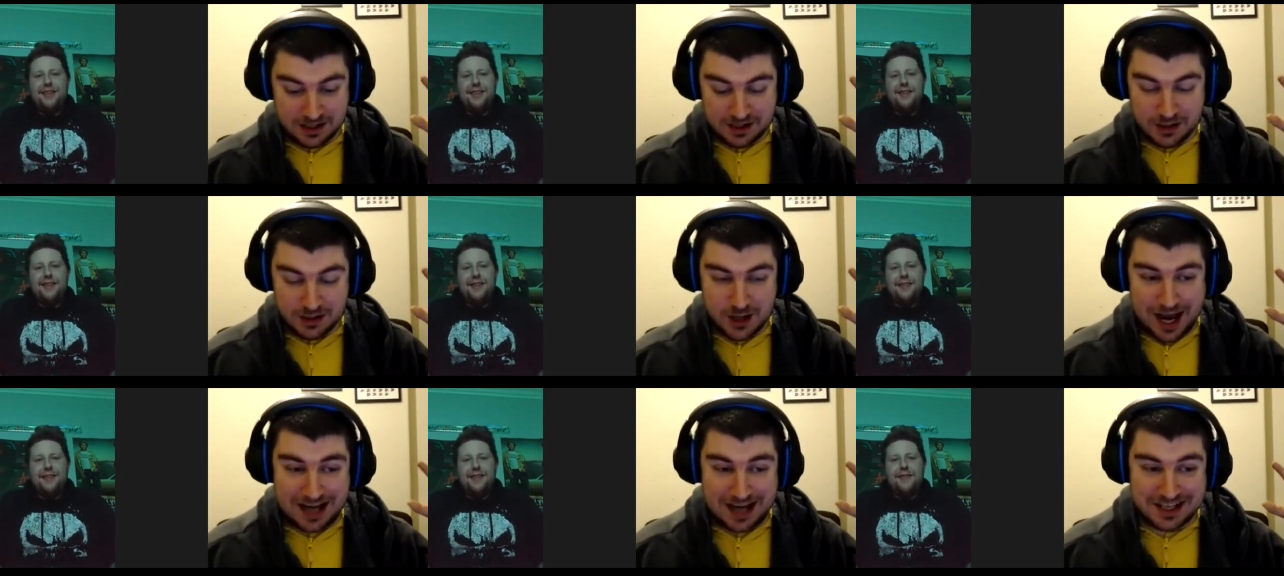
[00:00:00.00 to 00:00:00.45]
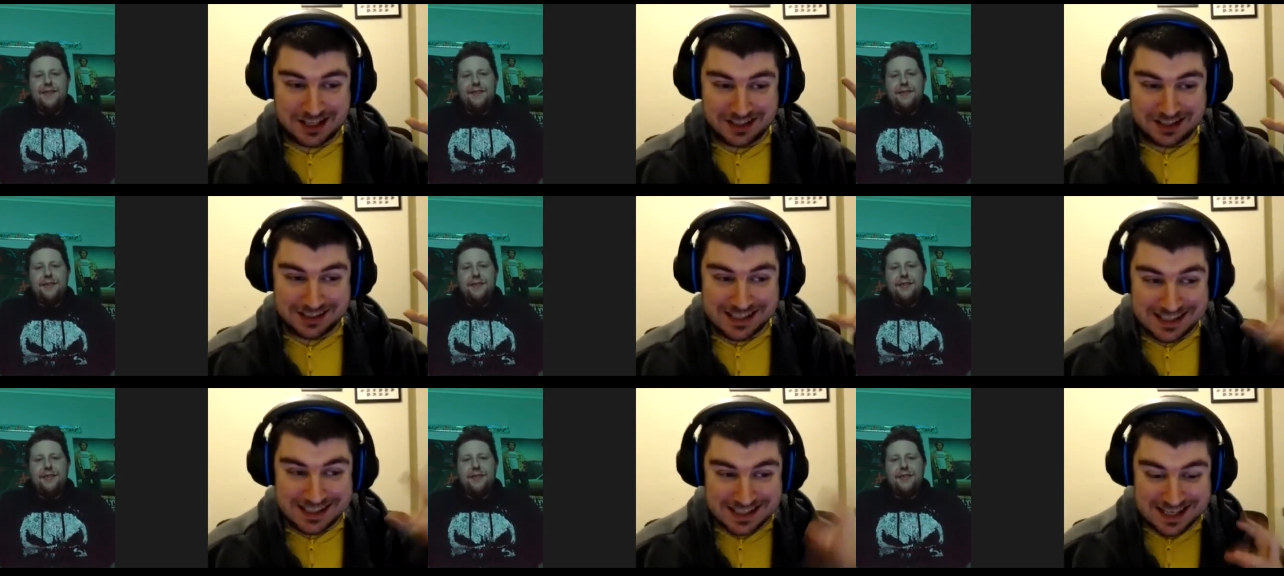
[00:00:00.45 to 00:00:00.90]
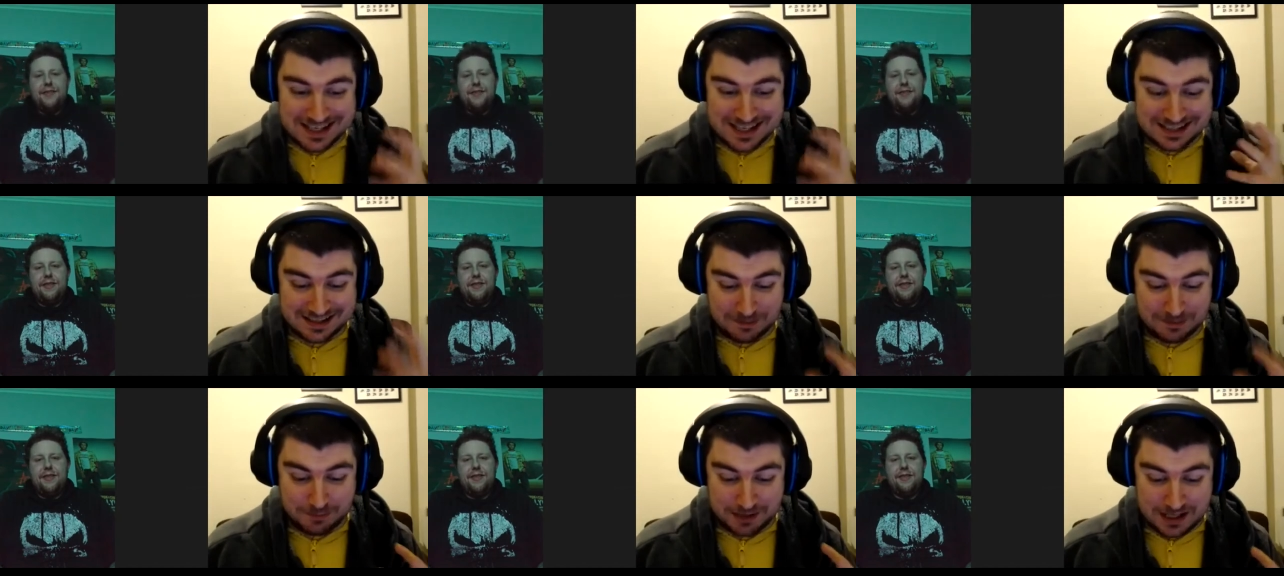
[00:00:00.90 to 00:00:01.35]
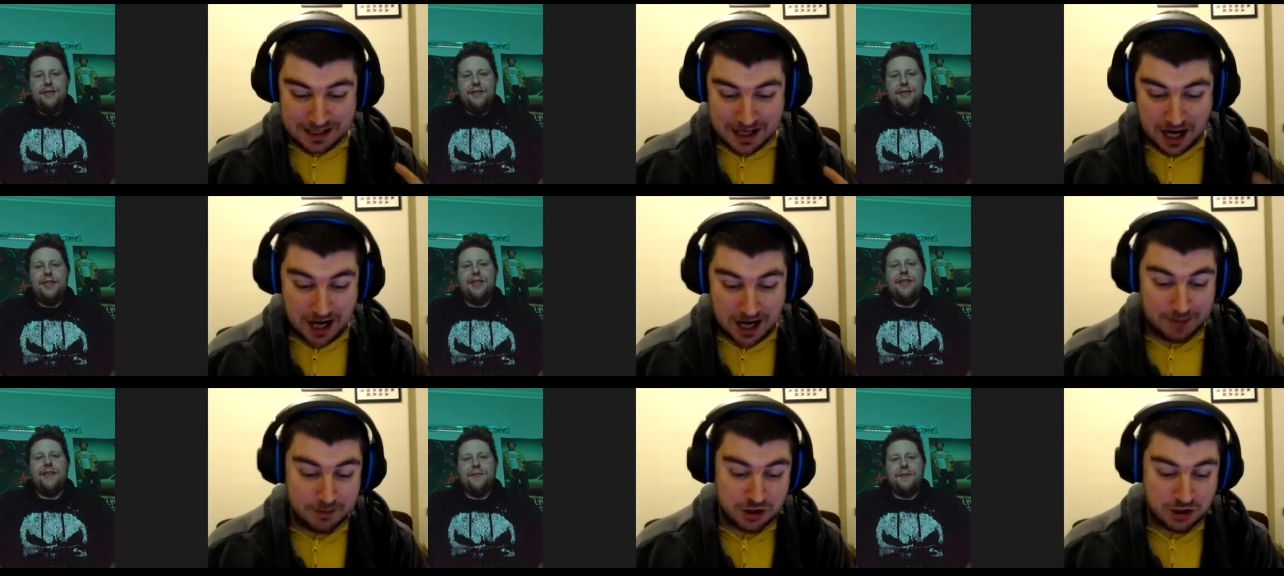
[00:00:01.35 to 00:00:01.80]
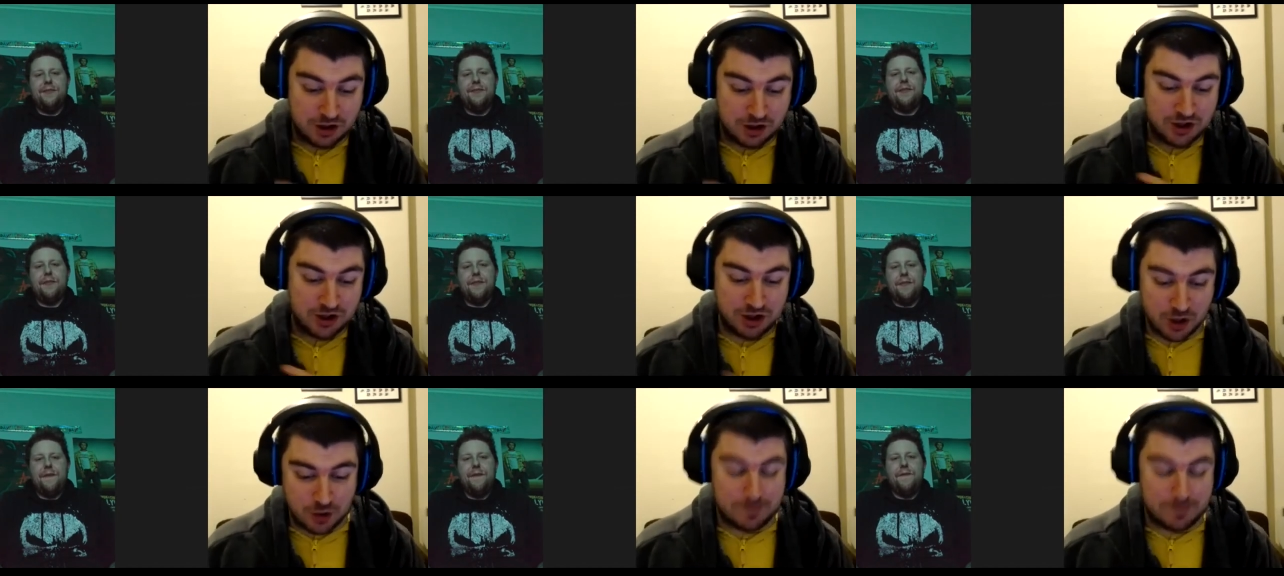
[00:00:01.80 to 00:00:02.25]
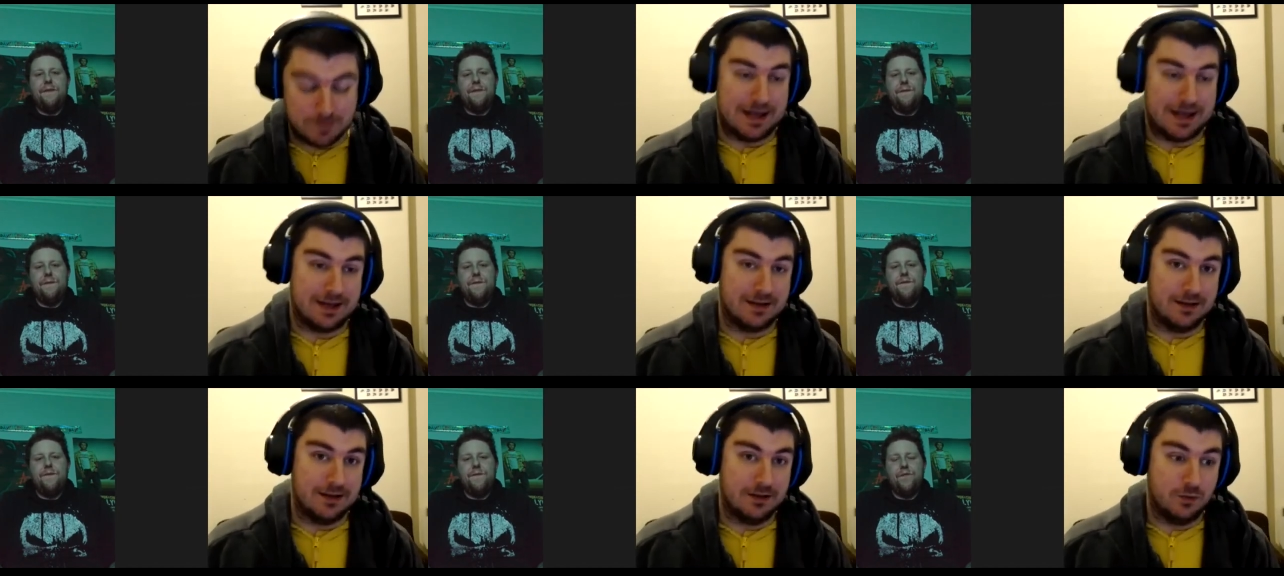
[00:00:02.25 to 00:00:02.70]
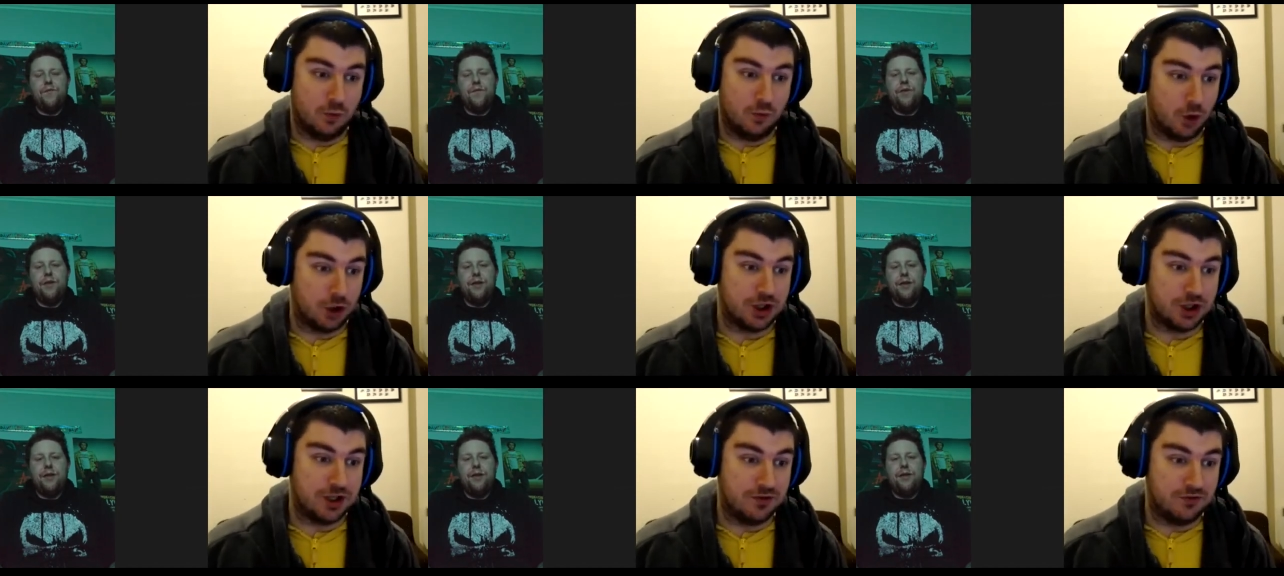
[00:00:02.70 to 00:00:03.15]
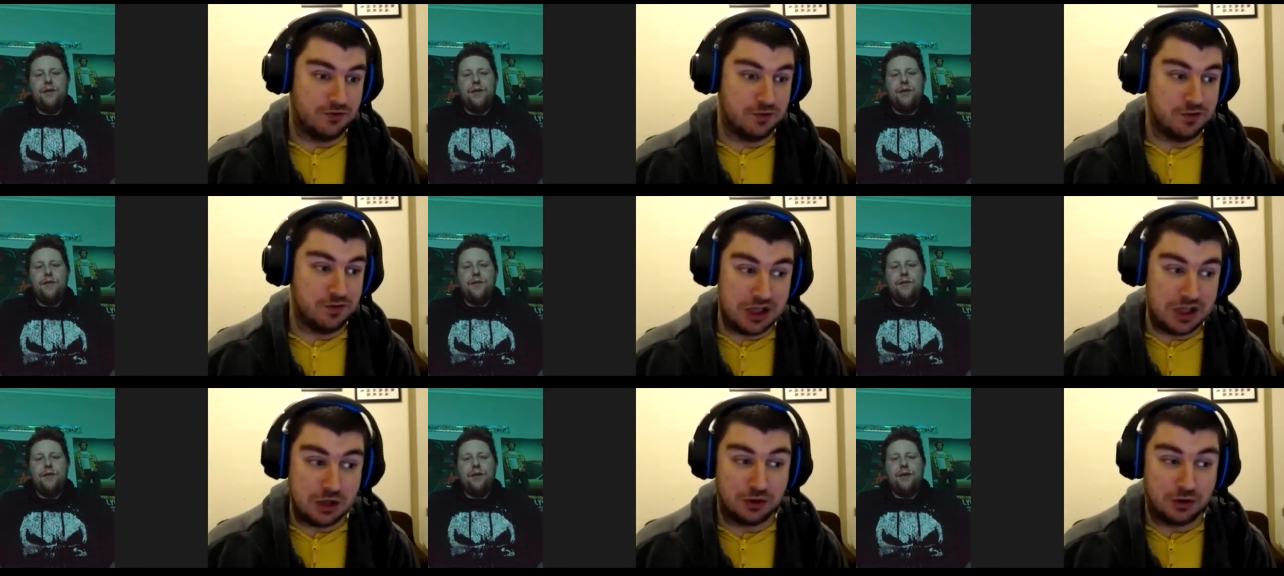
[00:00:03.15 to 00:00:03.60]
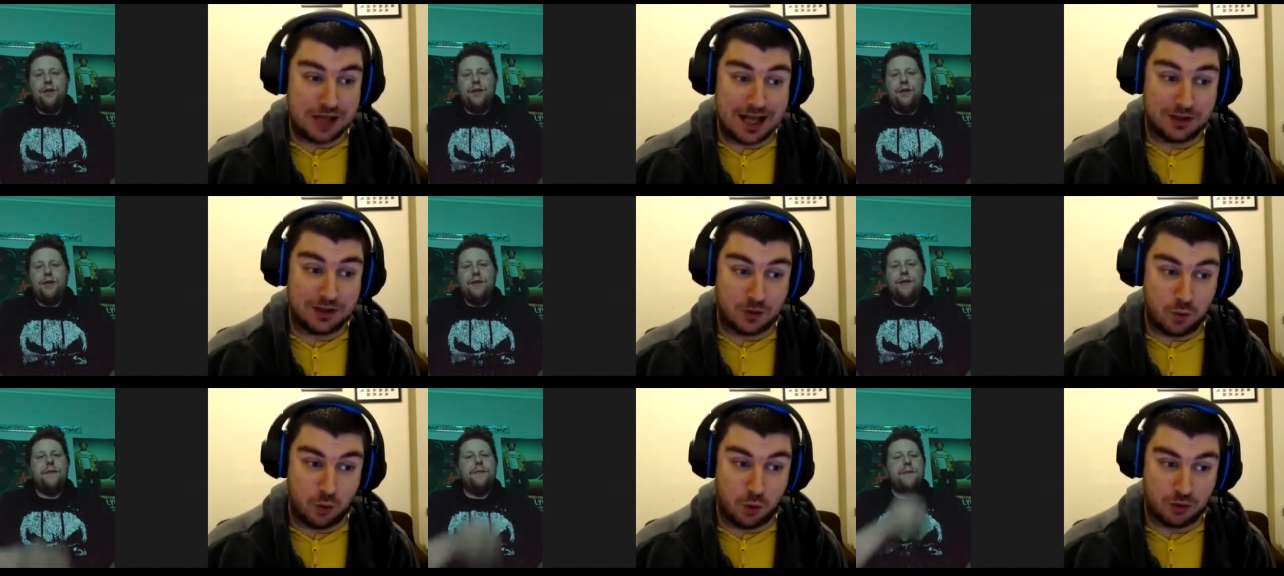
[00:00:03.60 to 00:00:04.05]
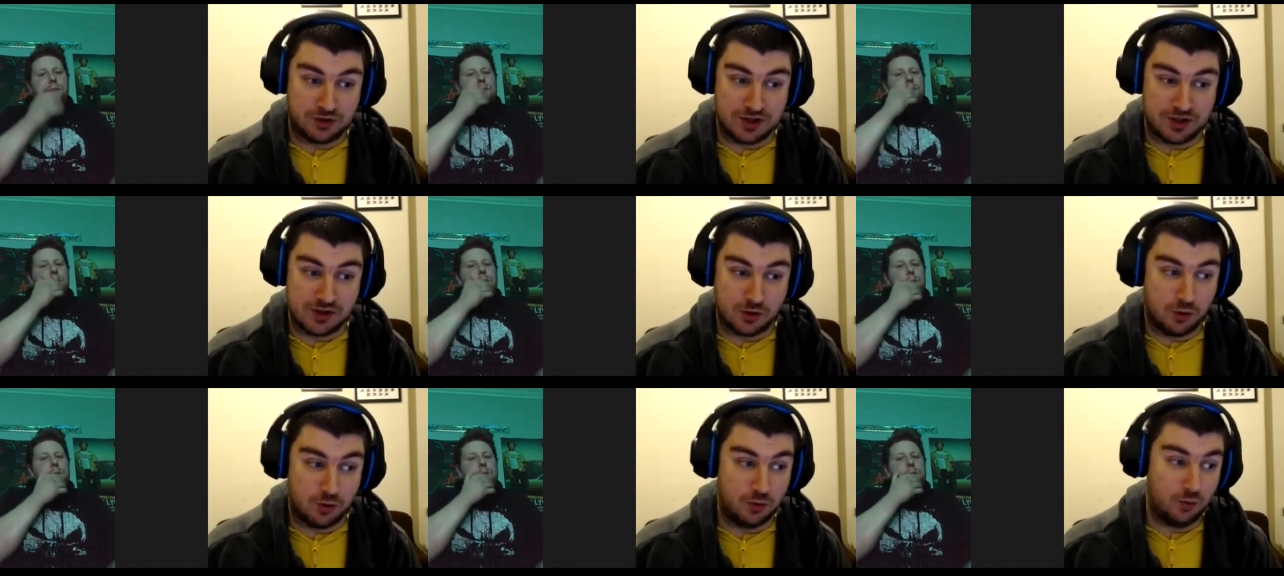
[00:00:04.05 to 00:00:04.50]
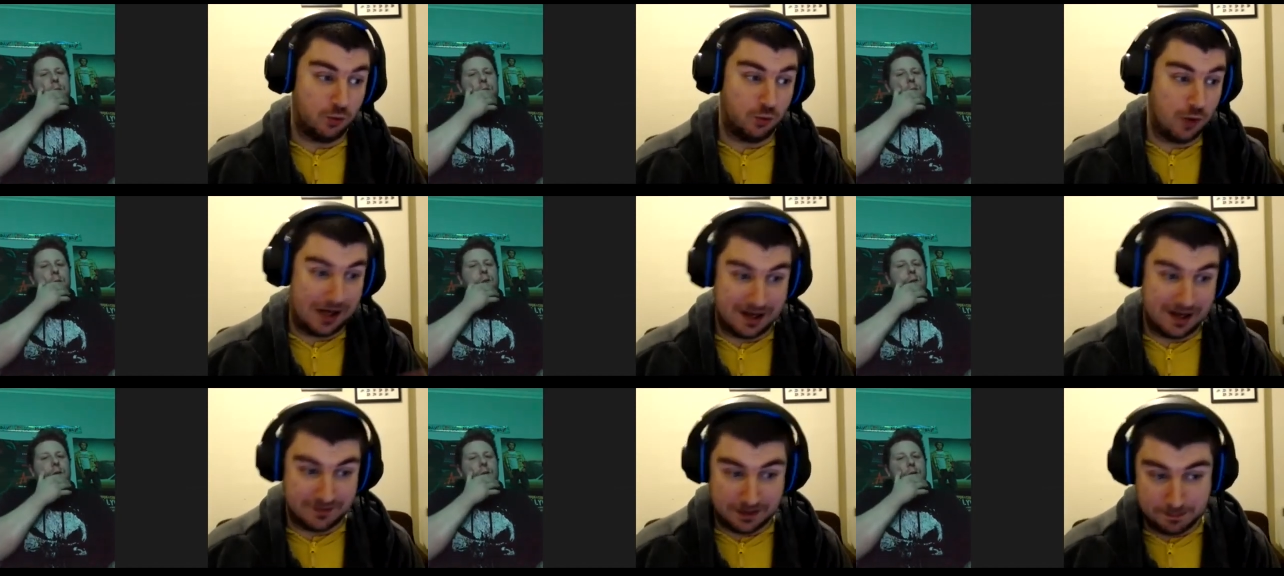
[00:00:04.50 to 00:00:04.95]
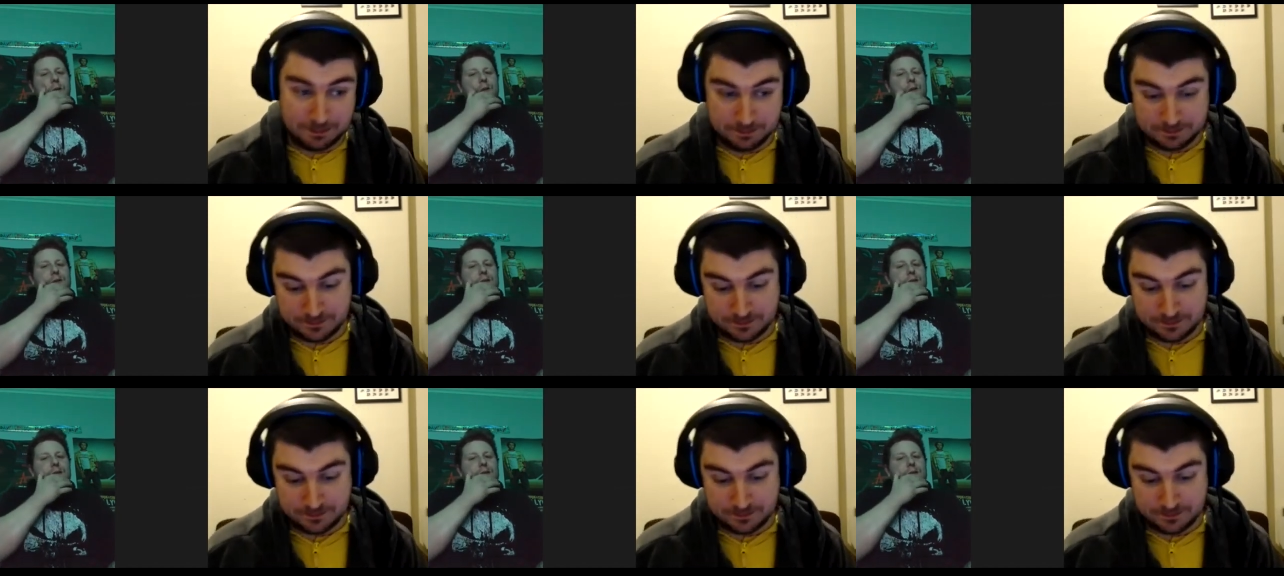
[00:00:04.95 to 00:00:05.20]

Speaker 1: you actually see somebody. I'm assuming watching from Shield headquarters or whatever.